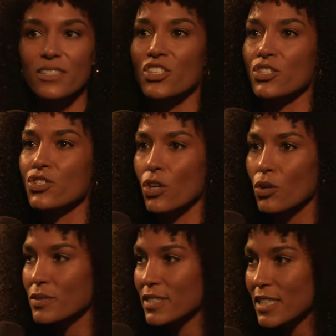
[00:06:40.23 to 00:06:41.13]
It's just
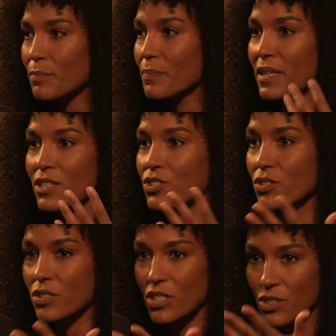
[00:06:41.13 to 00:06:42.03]
so deep because
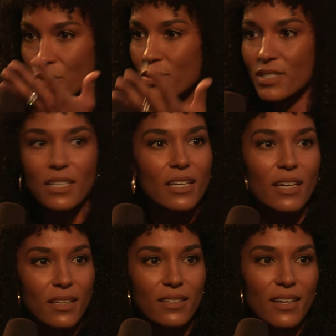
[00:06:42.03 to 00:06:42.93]
you see
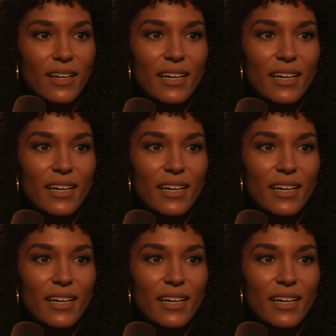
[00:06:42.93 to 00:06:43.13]
it.